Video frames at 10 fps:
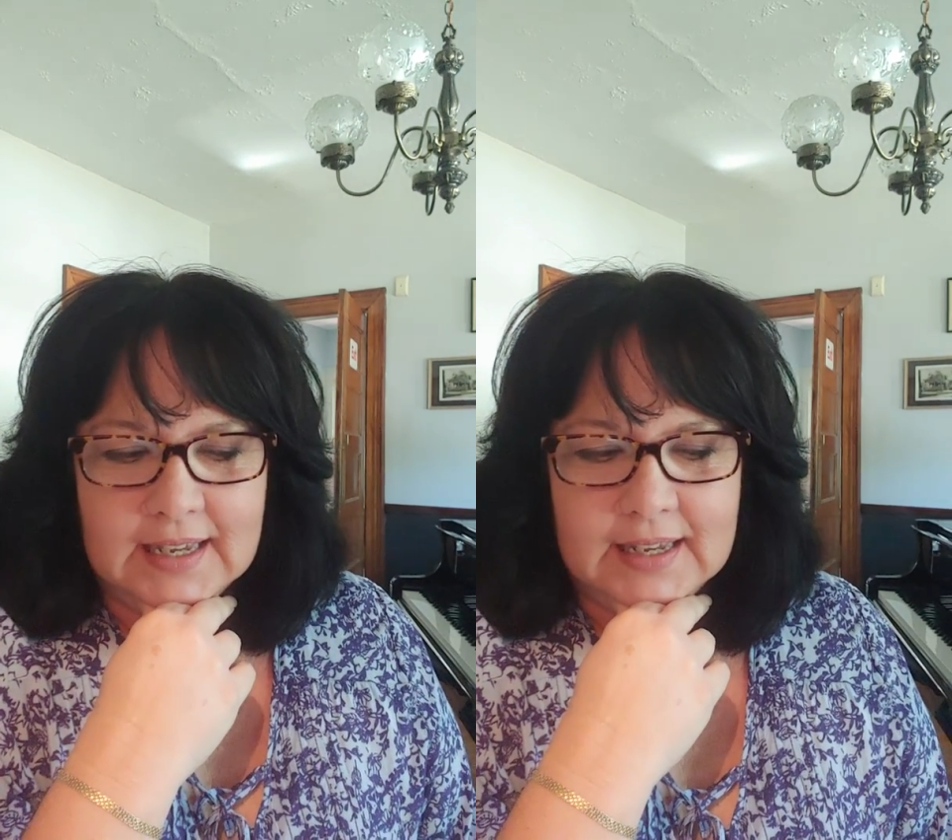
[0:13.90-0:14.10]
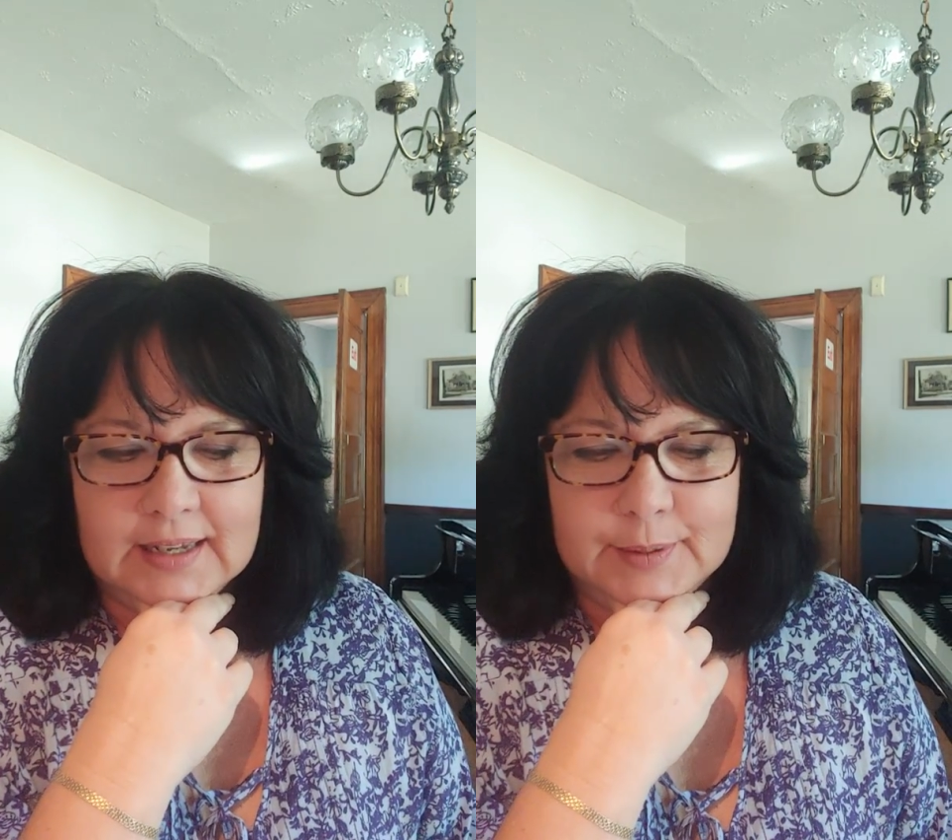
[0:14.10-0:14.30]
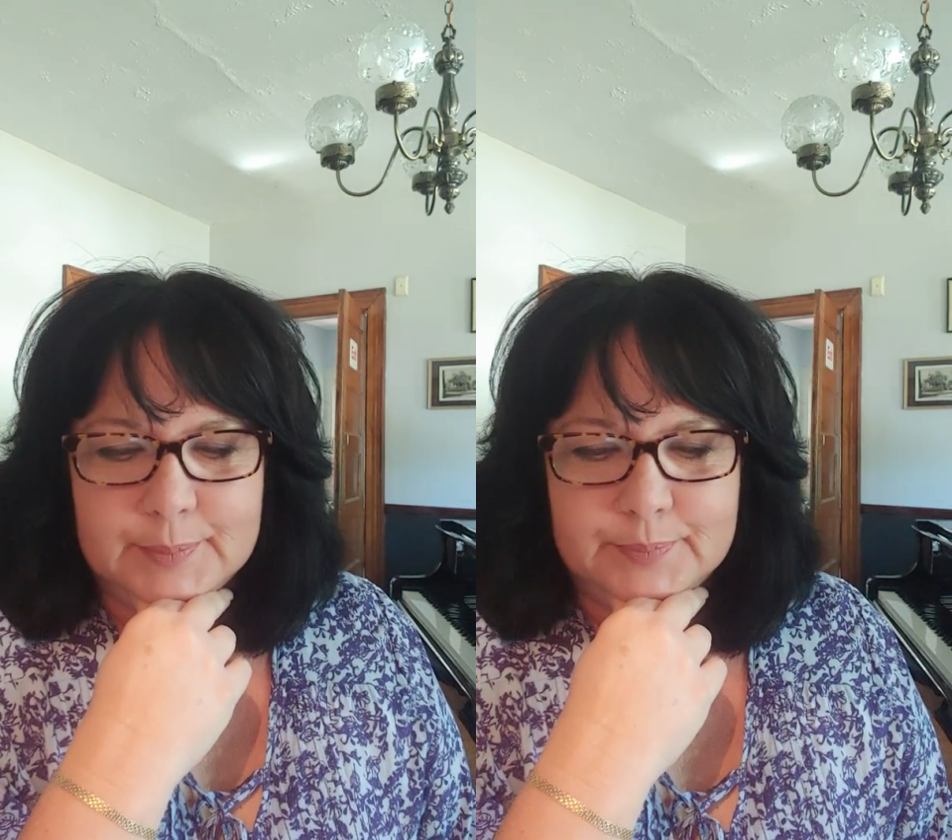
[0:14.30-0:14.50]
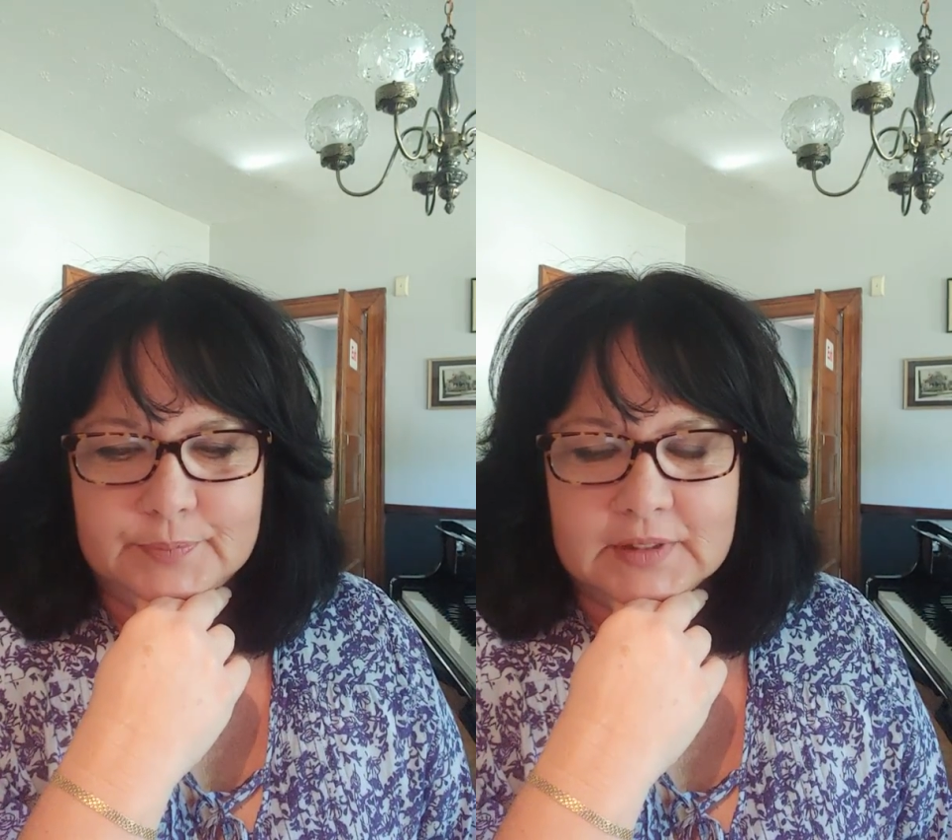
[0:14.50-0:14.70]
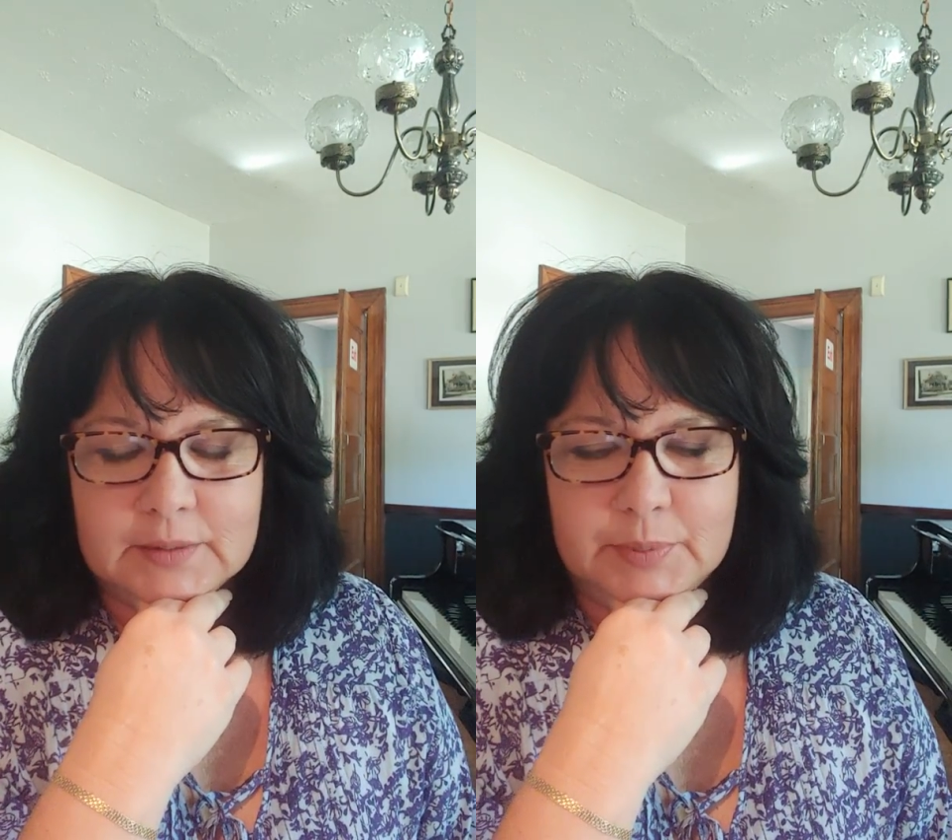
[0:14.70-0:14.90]

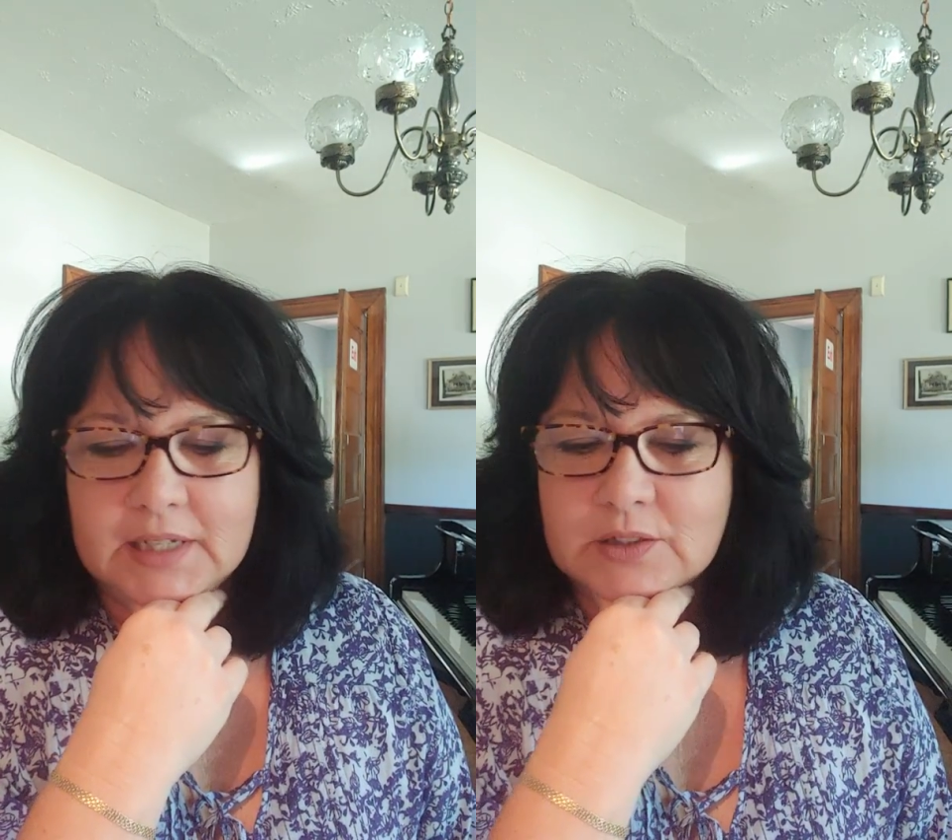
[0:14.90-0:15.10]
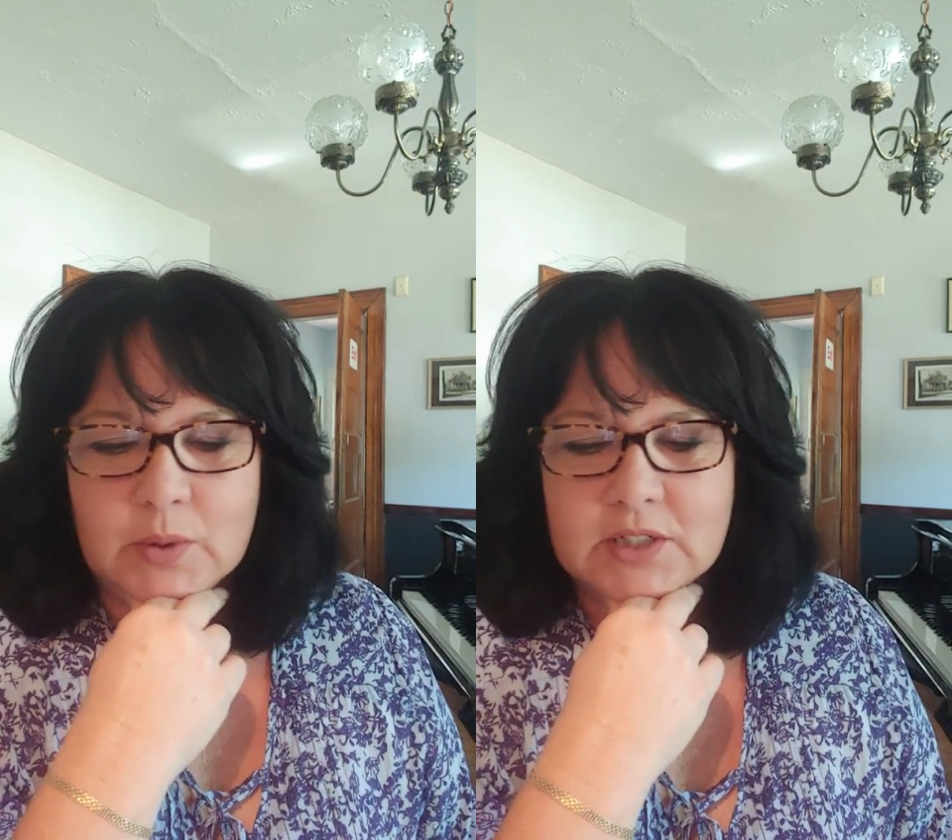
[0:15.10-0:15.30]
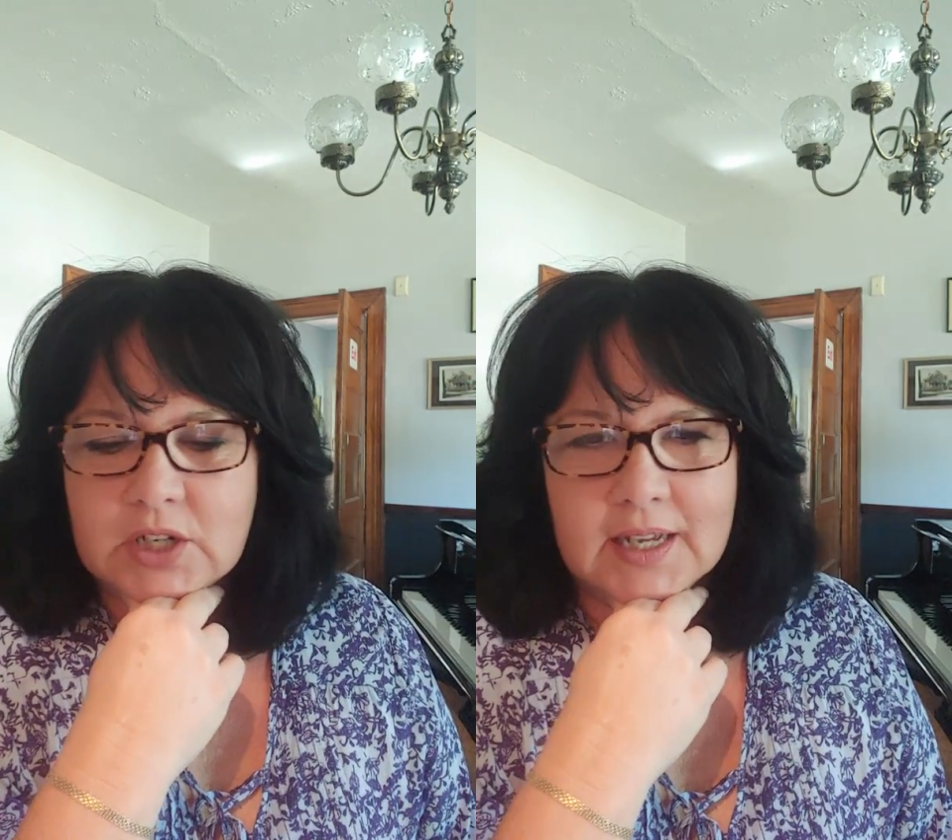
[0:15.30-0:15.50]
The biggest question